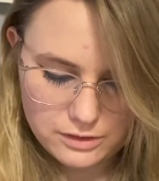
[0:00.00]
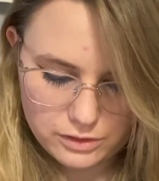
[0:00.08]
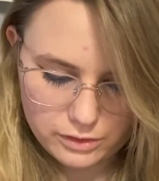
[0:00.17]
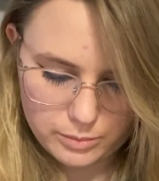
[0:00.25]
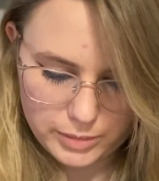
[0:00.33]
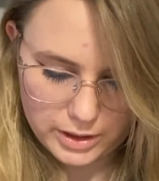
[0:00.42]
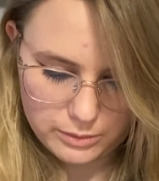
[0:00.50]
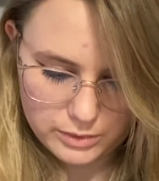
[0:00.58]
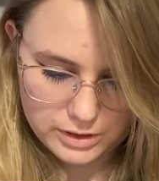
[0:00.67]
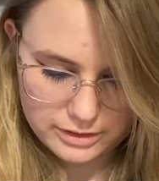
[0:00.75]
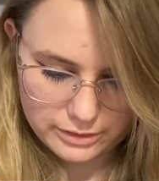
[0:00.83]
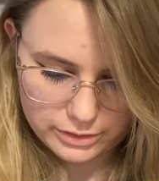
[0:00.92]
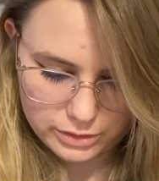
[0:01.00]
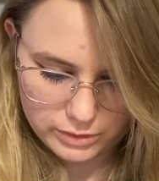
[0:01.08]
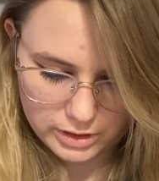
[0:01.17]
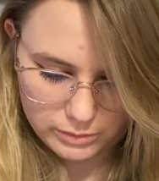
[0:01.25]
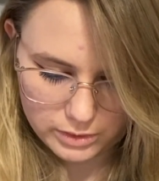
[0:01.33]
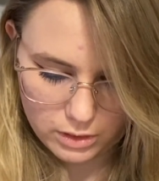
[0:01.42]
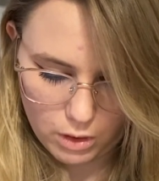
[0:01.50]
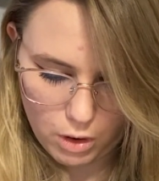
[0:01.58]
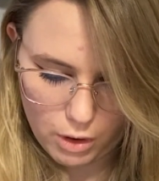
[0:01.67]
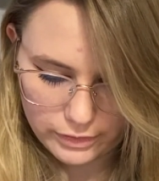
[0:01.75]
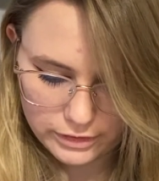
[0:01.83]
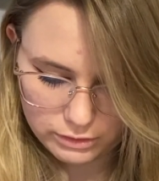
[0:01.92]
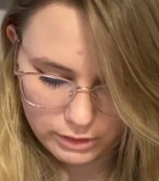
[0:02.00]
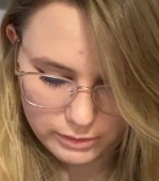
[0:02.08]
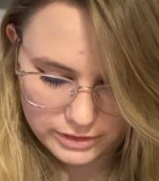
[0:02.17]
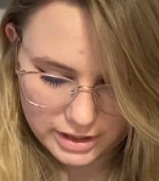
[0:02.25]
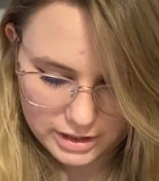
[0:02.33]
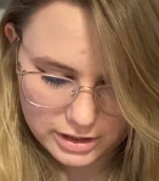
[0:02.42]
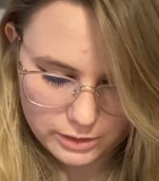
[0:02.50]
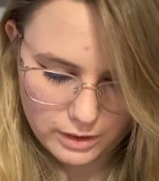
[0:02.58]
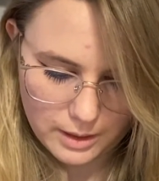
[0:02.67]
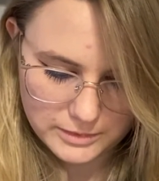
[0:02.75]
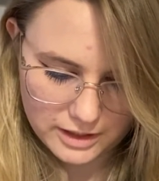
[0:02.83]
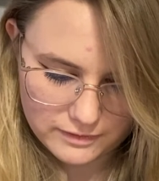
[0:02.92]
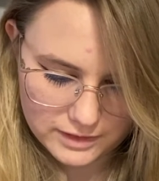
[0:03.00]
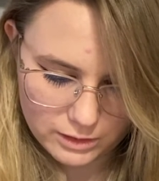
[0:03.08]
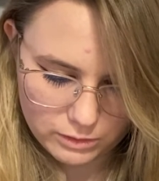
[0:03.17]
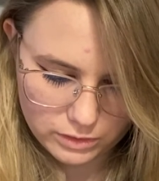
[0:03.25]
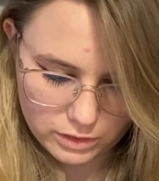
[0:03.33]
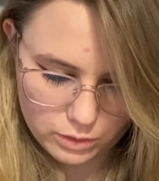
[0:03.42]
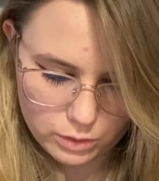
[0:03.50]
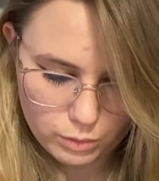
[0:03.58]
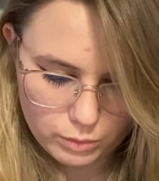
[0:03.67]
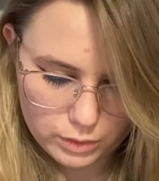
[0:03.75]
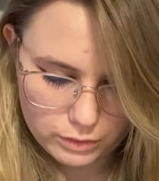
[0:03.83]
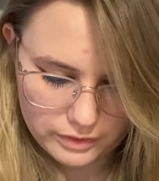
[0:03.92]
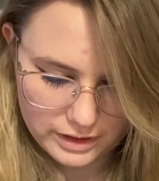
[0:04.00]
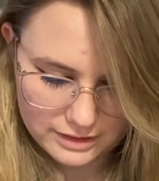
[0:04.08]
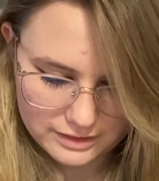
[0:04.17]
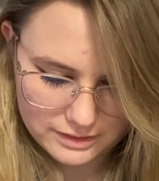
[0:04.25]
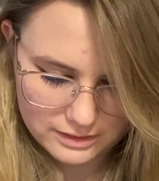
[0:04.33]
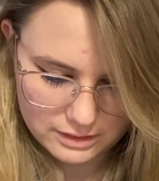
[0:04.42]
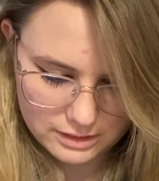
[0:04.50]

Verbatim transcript: There's a little button one, a little square one. Oh, the square one's kind of cute. I'm definitely going with the uwu face.